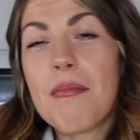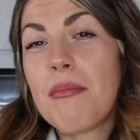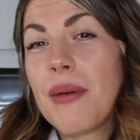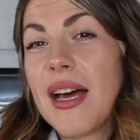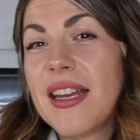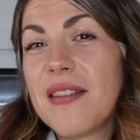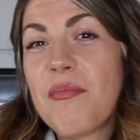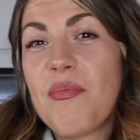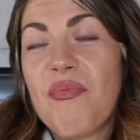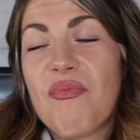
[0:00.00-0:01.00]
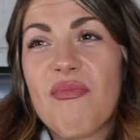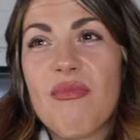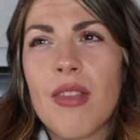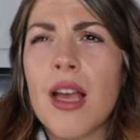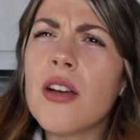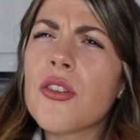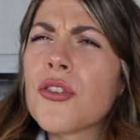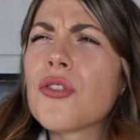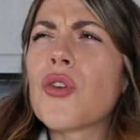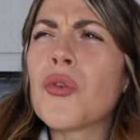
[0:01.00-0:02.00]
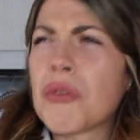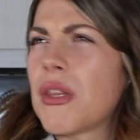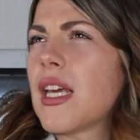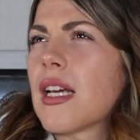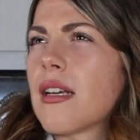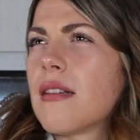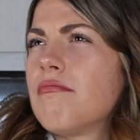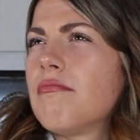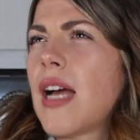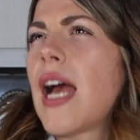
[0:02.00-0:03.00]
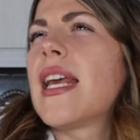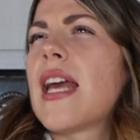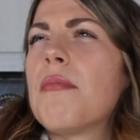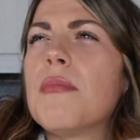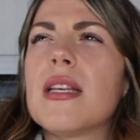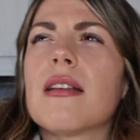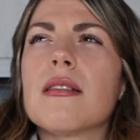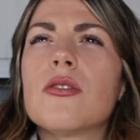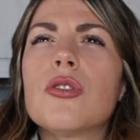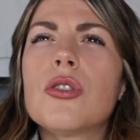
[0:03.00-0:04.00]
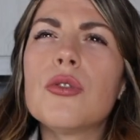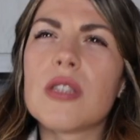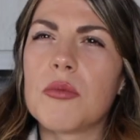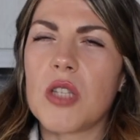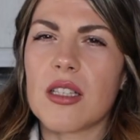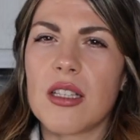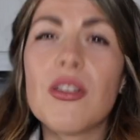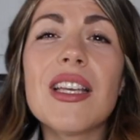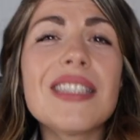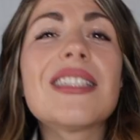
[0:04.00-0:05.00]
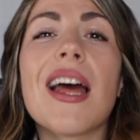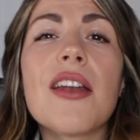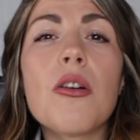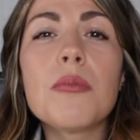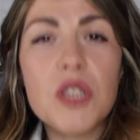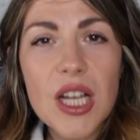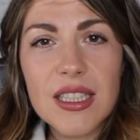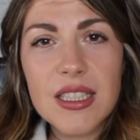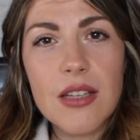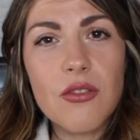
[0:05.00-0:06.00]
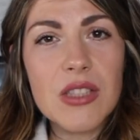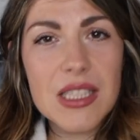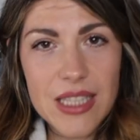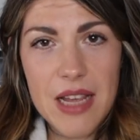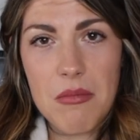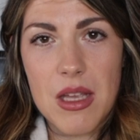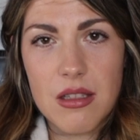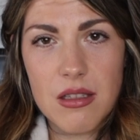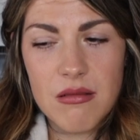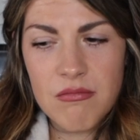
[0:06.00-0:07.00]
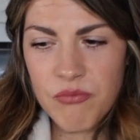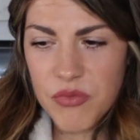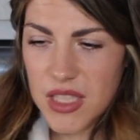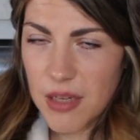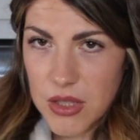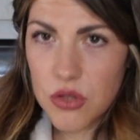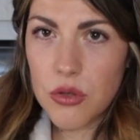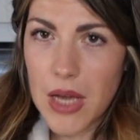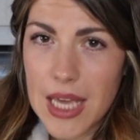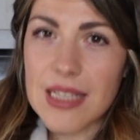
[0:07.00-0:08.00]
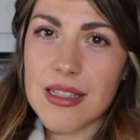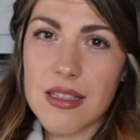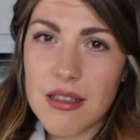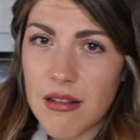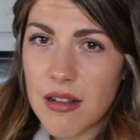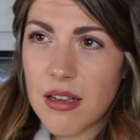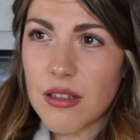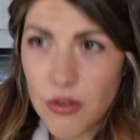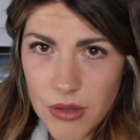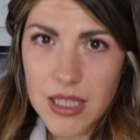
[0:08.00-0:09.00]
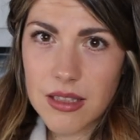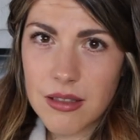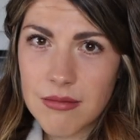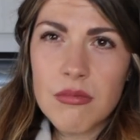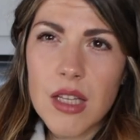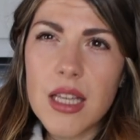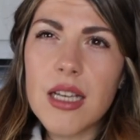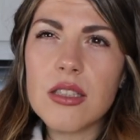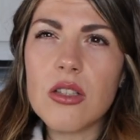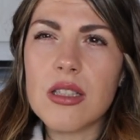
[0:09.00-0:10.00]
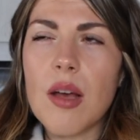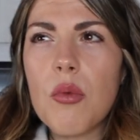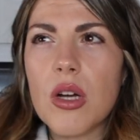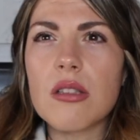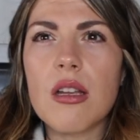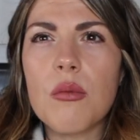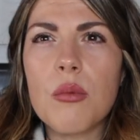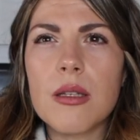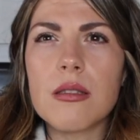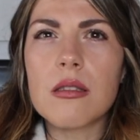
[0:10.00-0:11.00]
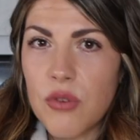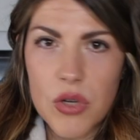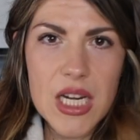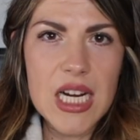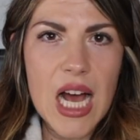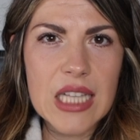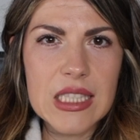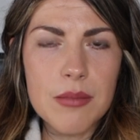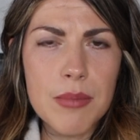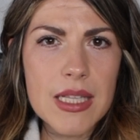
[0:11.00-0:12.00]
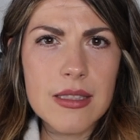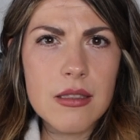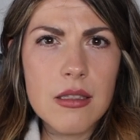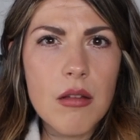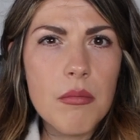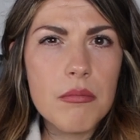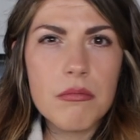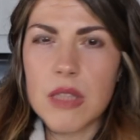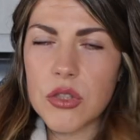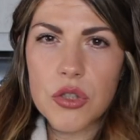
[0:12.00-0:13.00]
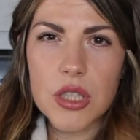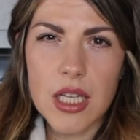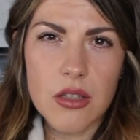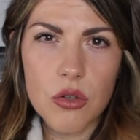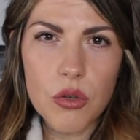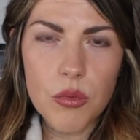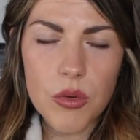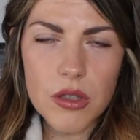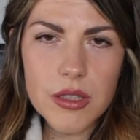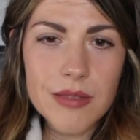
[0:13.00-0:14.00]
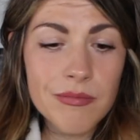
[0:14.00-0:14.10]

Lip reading: But I also don't think I am being too subjective. It's an objective statement. Tiramisu is great. I think I saw somewhere that it was voted as the best dessert in the whole world.